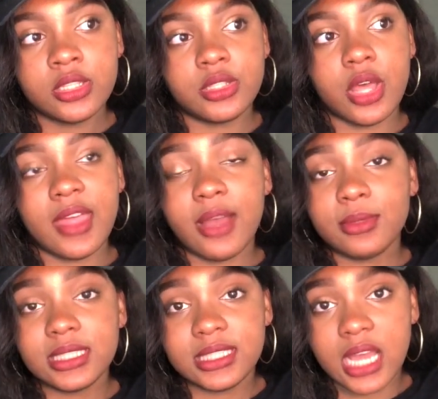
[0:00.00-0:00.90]
So that
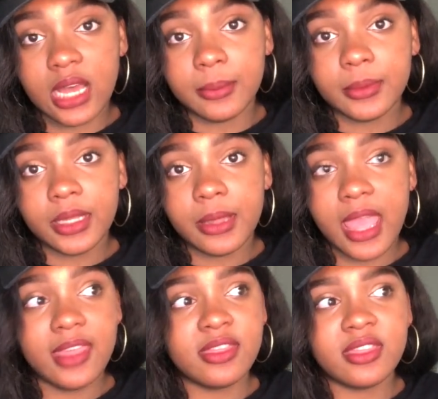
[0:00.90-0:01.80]
was dumb.
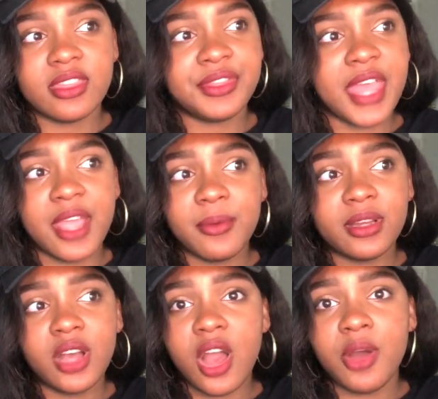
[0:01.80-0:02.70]
And they
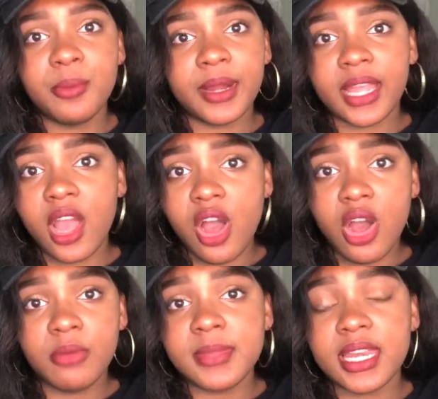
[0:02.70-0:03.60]
would go bring it
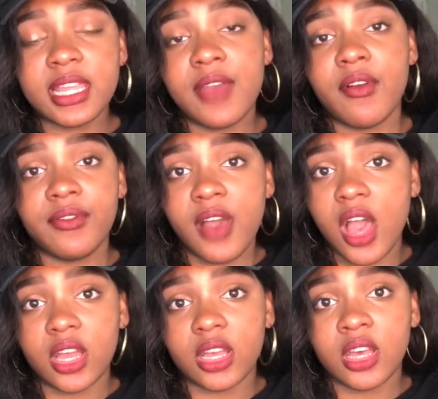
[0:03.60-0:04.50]
home. They didn't give a
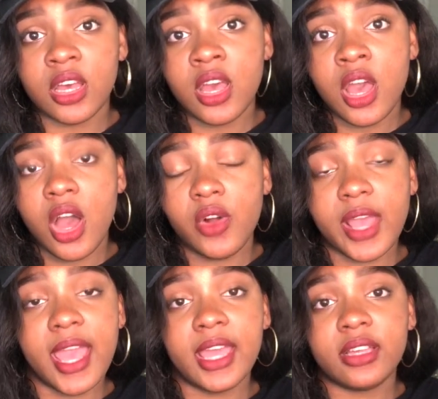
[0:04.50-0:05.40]
fuck.
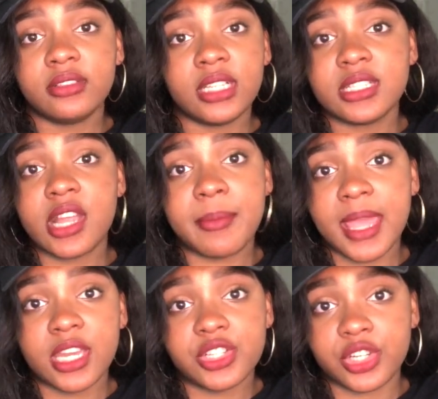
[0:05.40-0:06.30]
Okay? Because they're
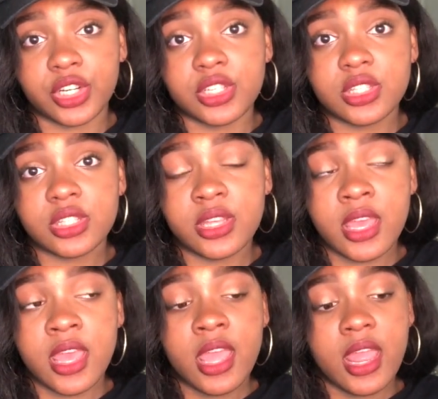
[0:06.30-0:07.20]
managers.
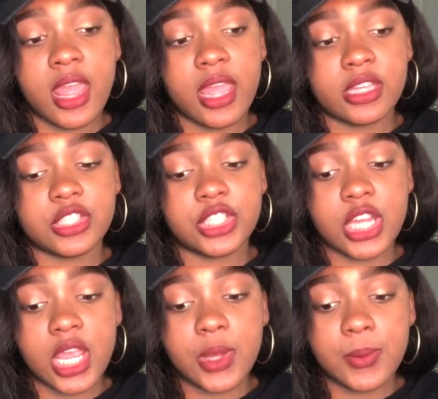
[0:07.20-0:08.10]

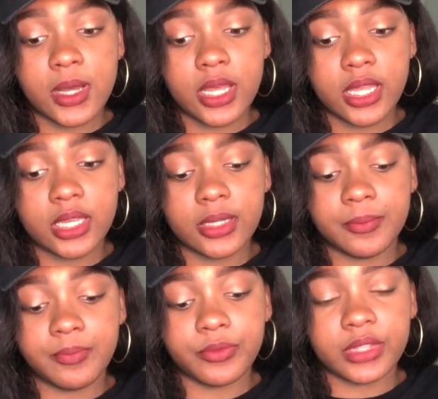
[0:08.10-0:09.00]
She would
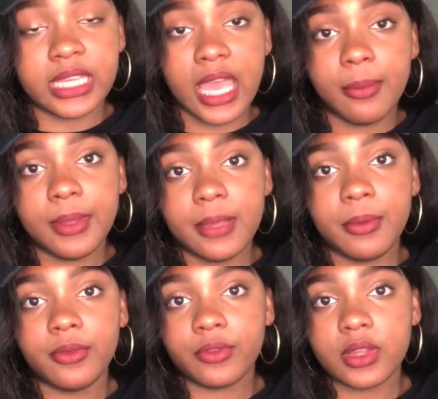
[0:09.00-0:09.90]
get
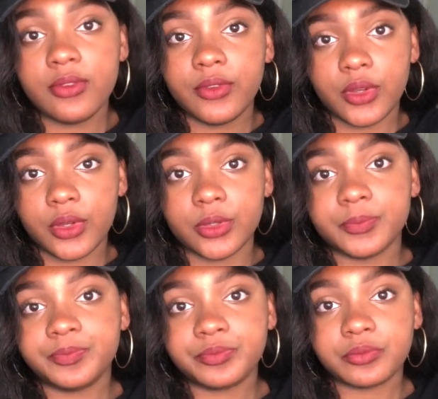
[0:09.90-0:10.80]
people free food.